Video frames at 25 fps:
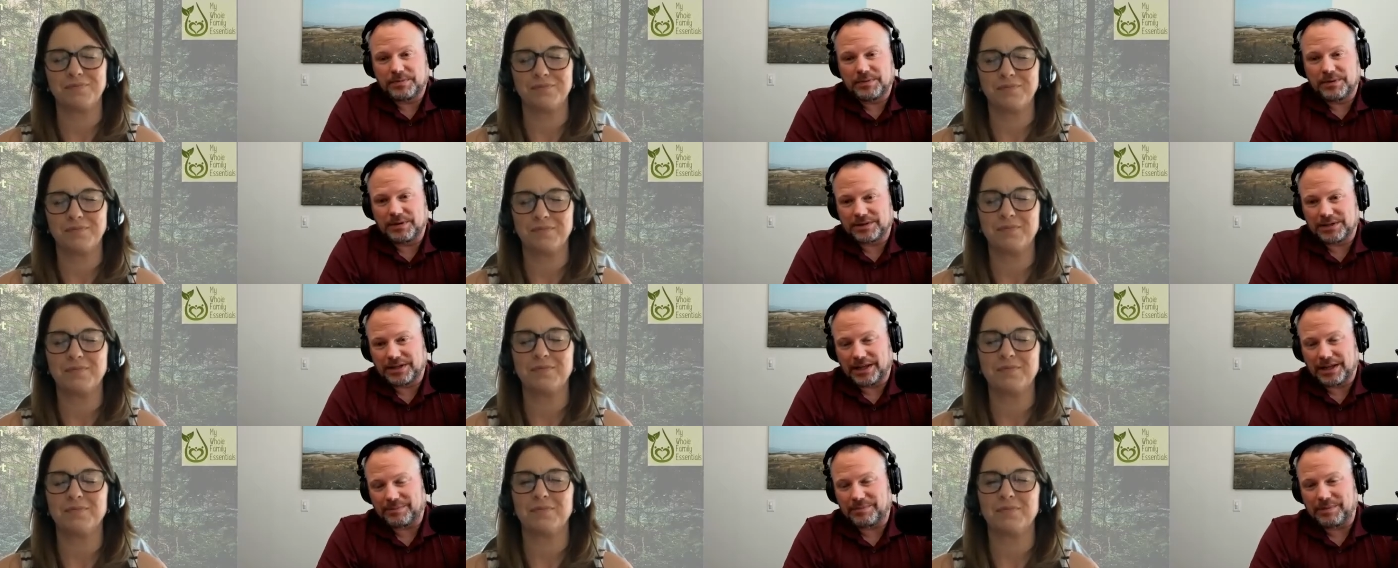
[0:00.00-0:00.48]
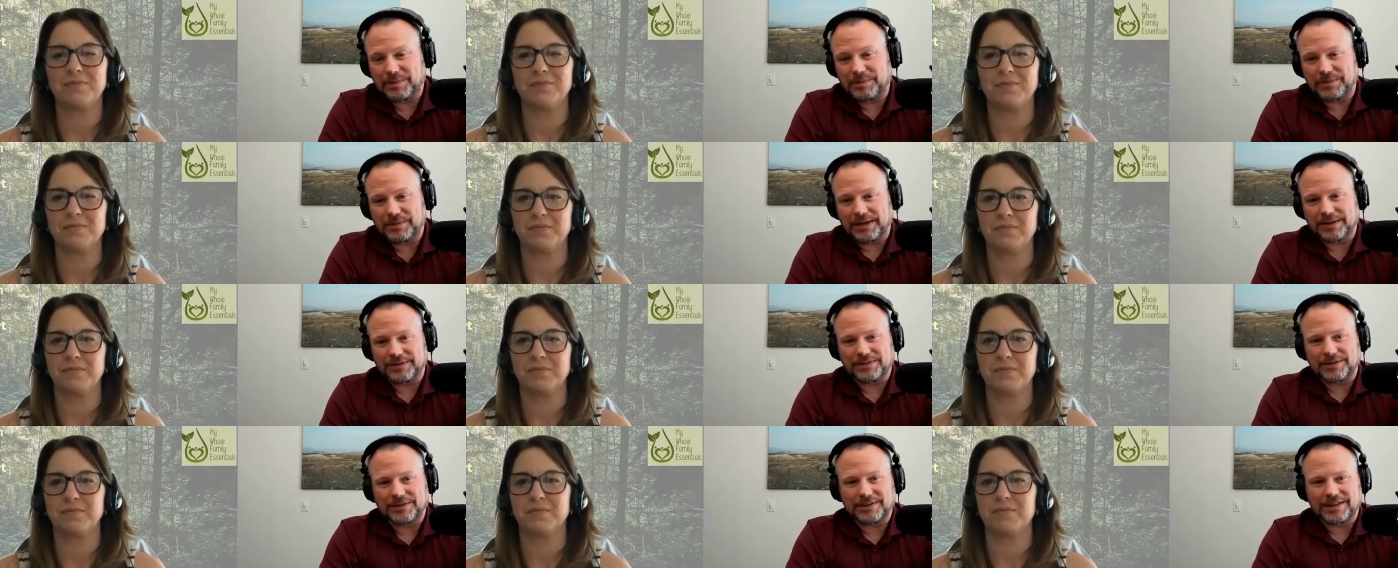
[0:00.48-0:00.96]
Speaker 1: there's a lot of people
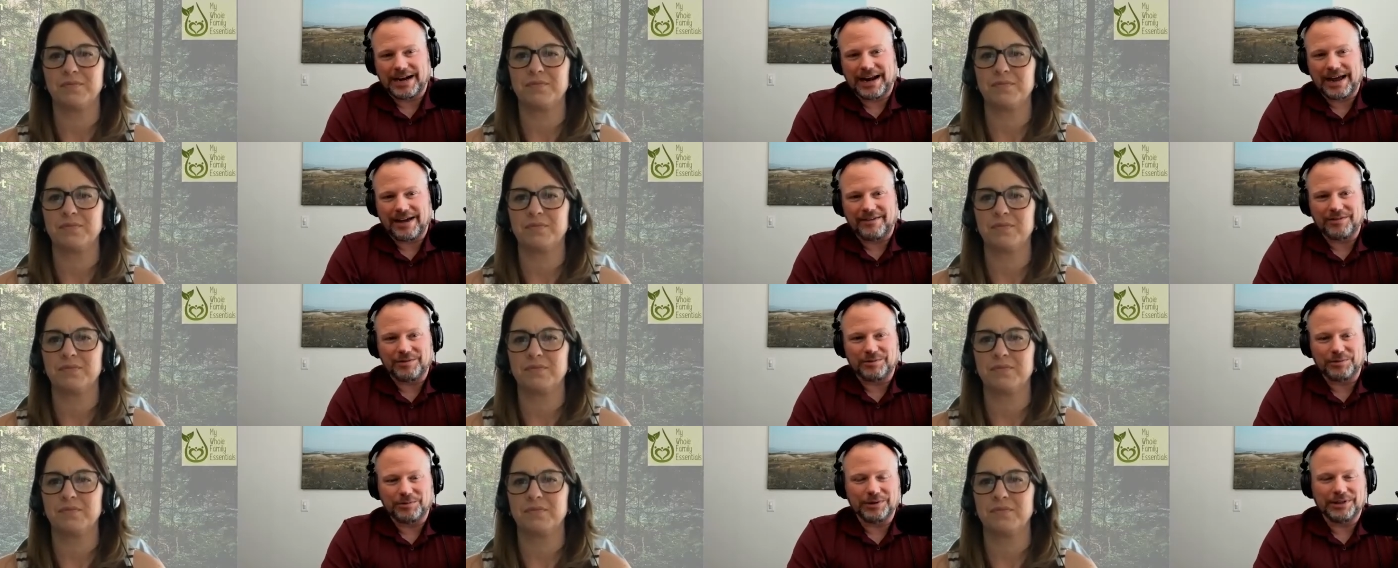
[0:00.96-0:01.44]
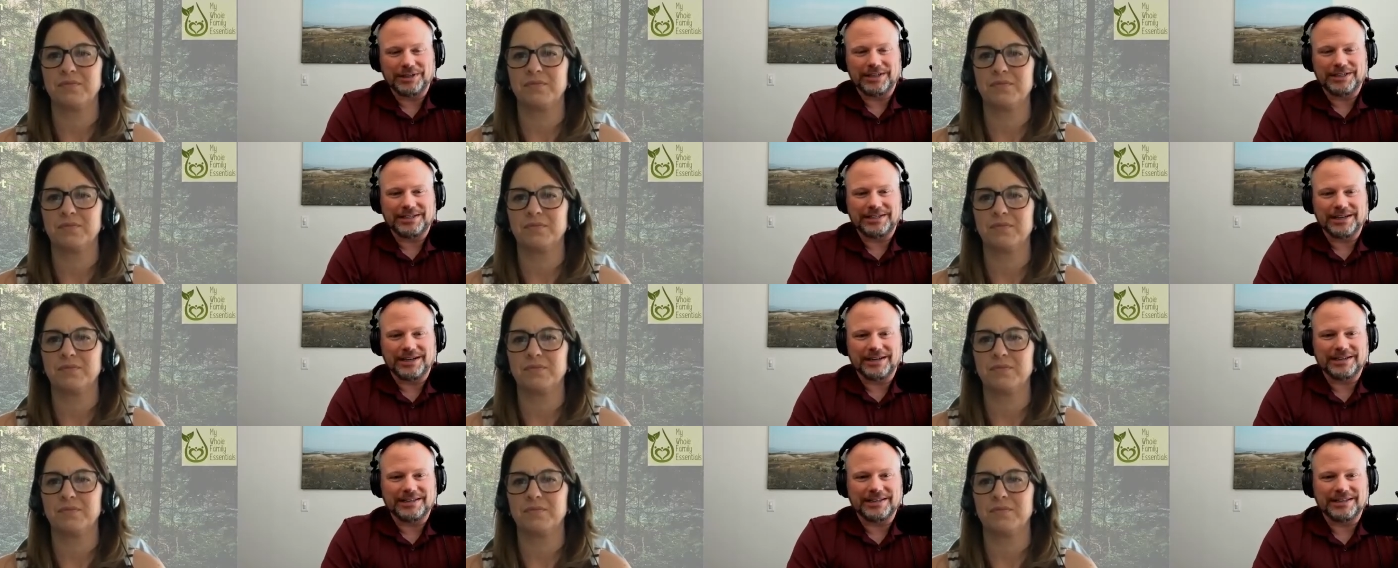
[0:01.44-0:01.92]
out there that haven't really
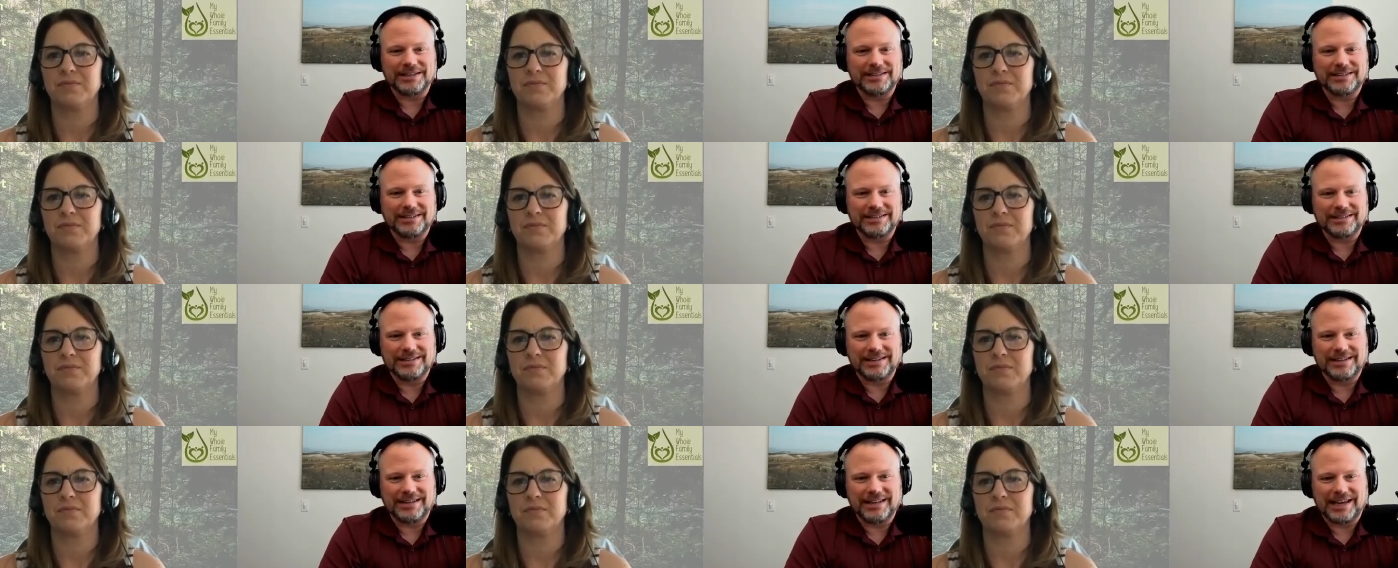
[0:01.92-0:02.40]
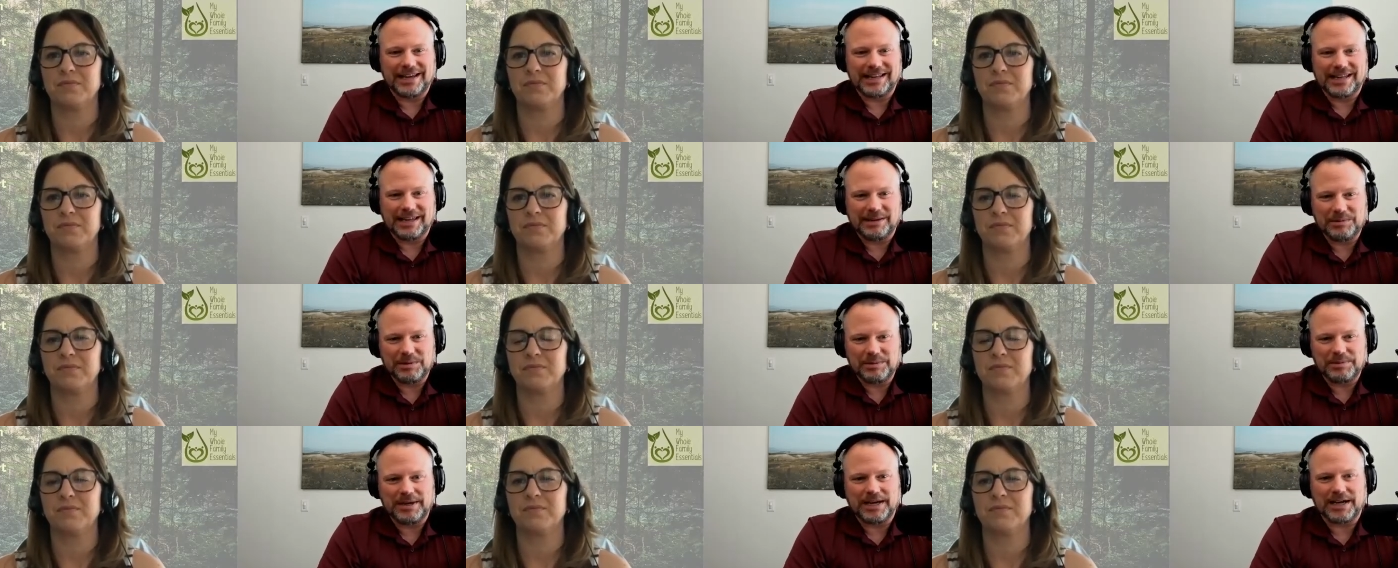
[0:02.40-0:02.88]
done it and they
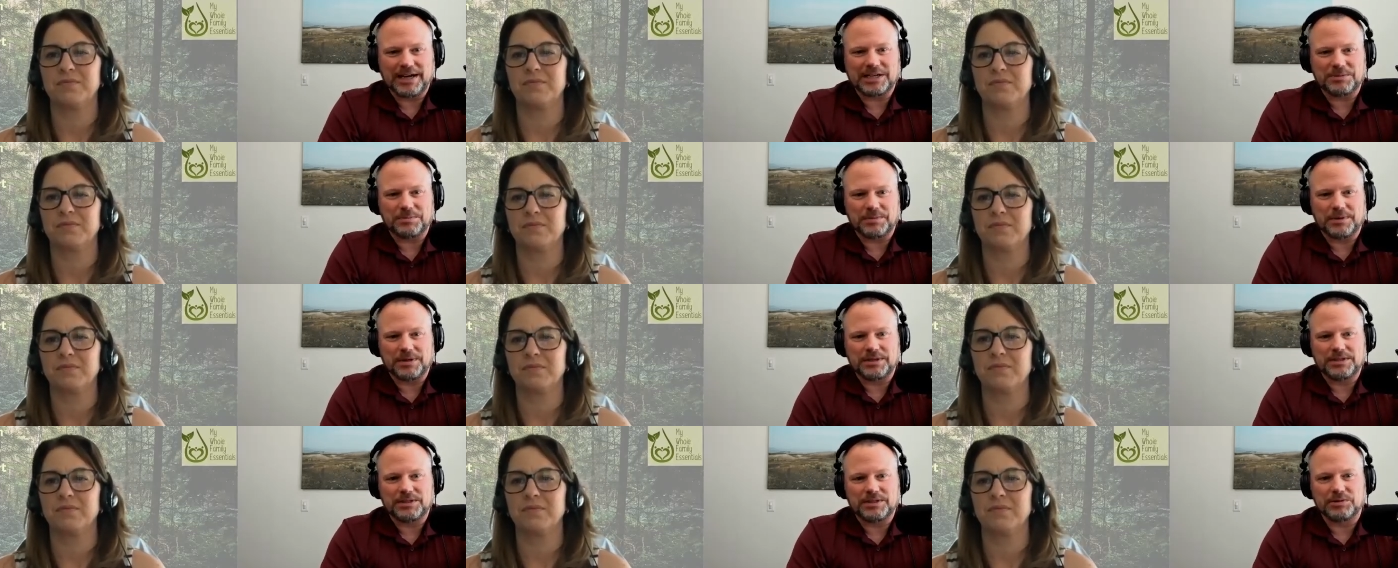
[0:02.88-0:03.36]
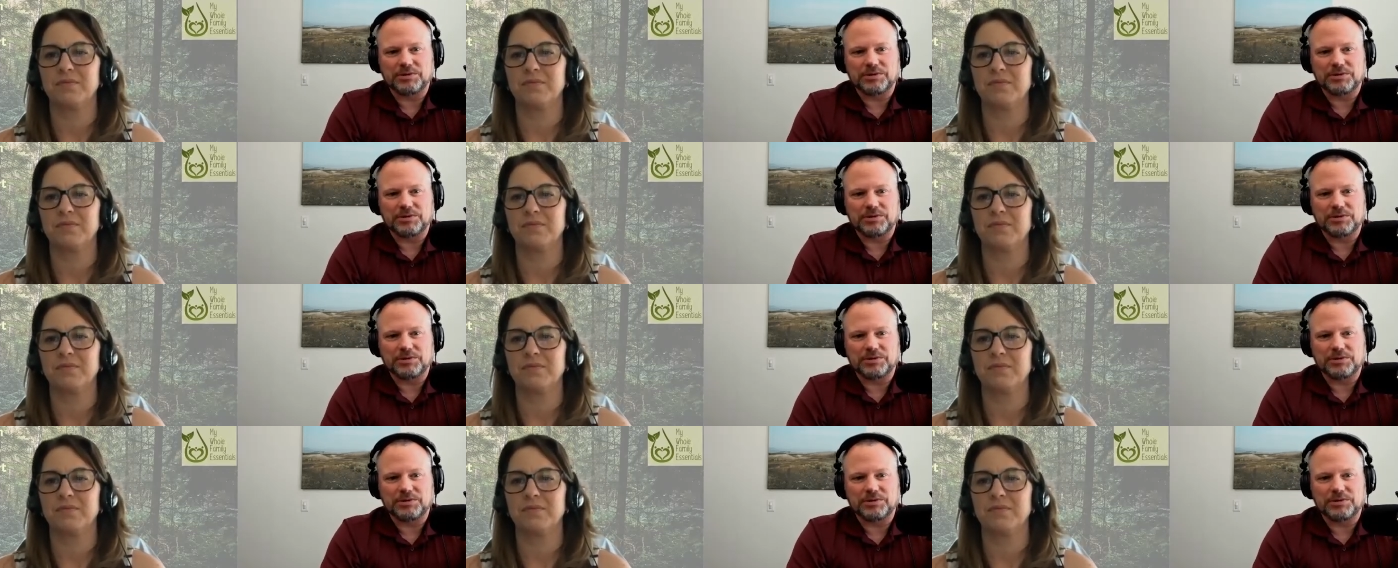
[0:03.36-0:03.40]
claim to be experts.